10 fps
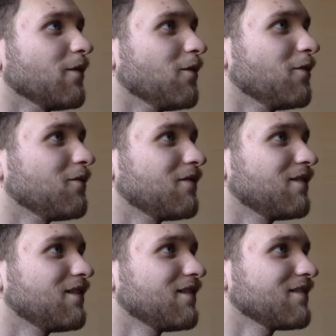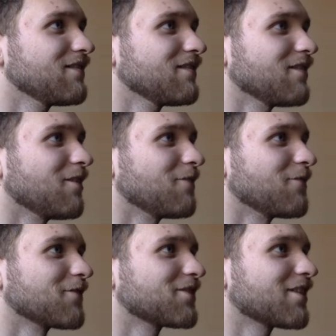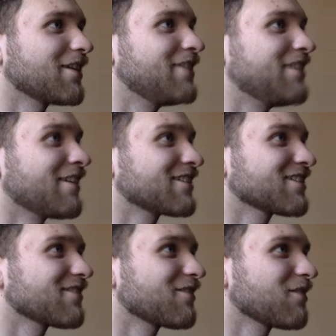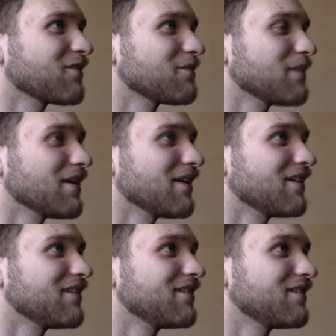Oh, our first look at Darkseid right off the bat.